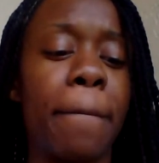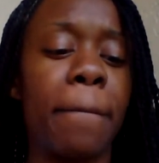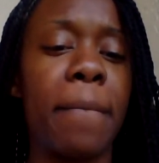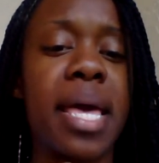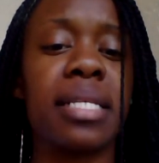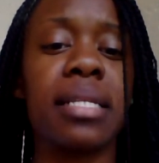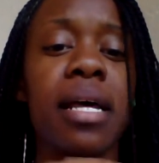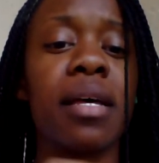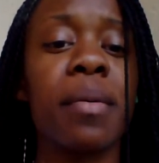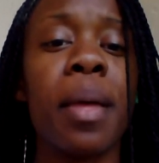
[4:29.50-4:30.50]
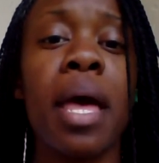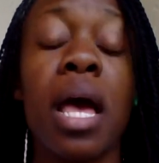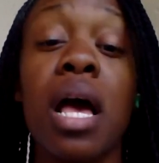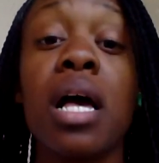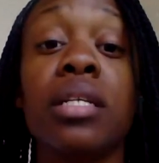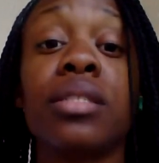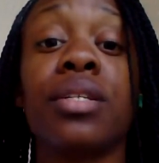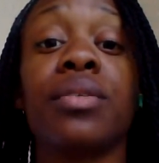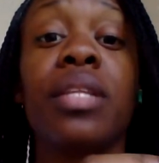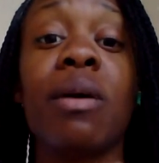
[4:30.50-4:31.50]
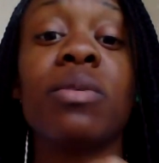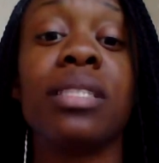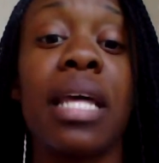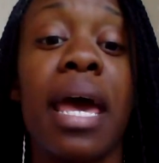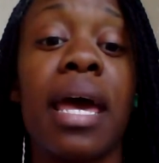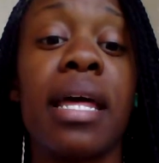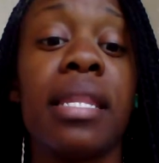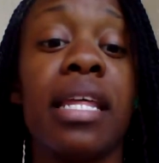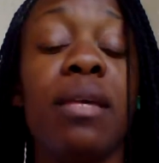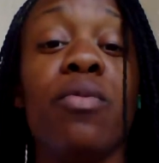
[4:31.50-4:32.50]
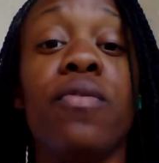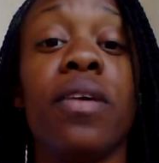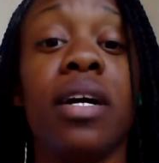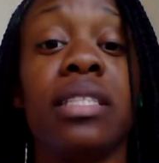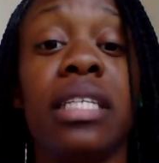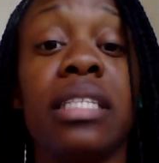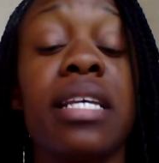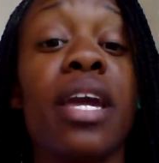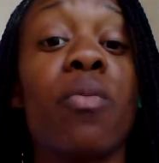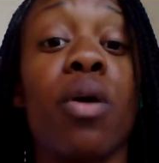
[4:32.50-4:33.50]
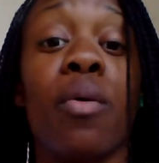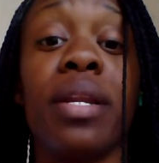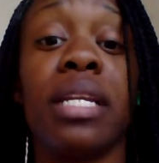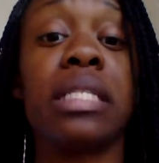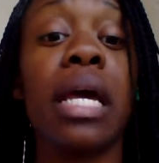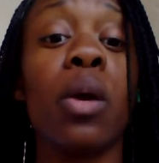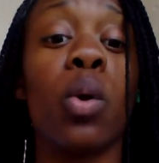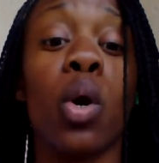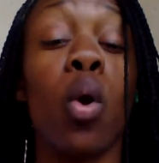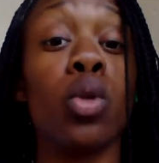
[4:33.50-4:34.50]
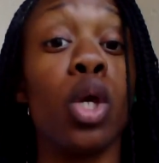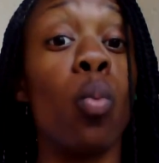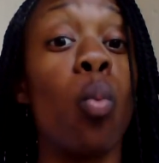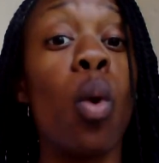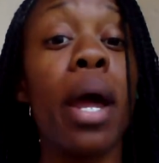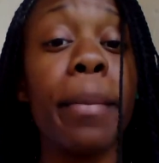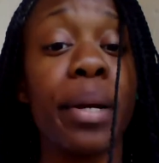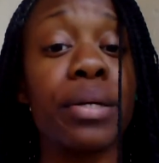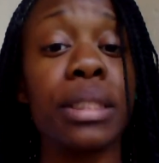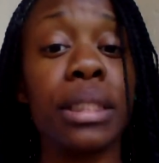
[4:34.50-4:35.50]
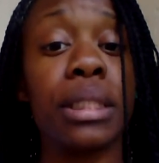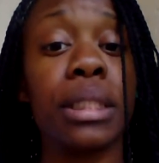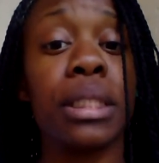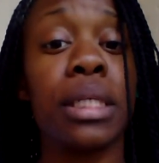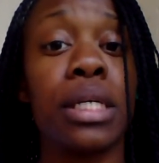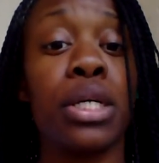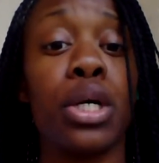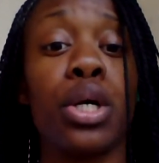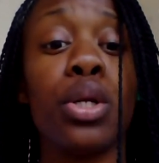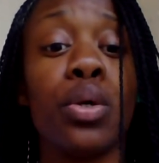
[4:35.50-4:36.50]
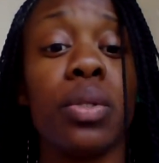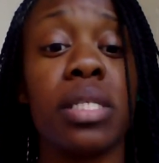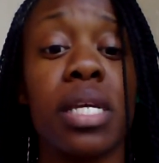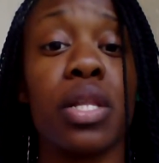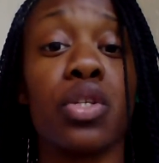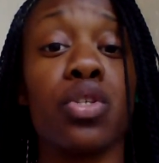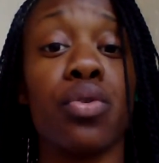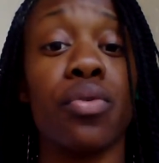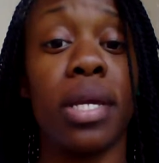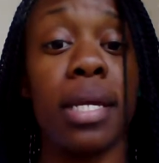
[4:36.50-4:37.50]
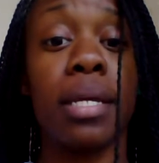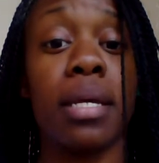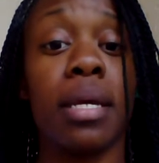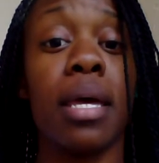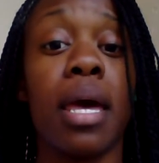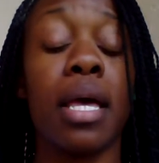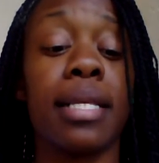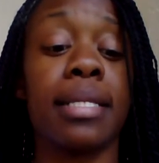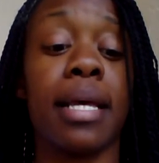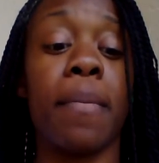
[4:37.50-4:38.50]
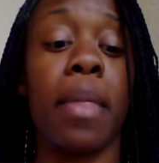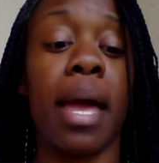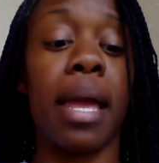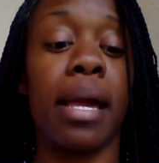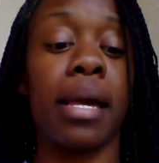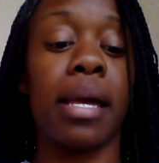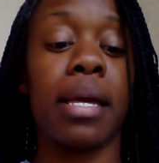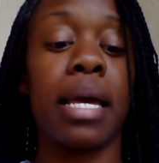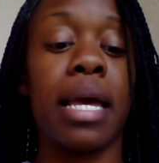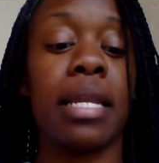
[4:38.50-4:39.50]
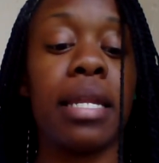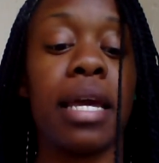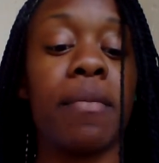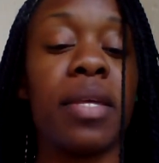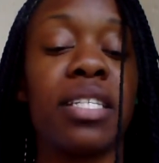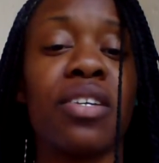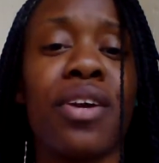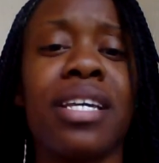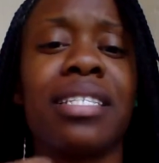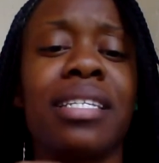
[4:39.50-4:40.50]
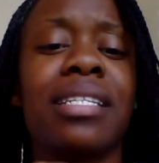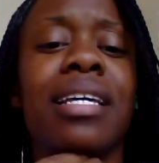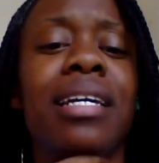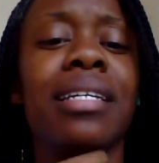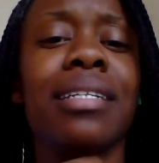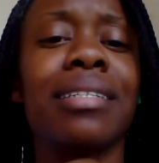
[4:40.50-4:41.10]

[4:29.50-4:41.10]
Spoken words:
messed up. So that was that. And then he moved on to the second row, and in the second row, only one person knew the Sailor's Creed. So I'm like, damn, that's crazy. Like,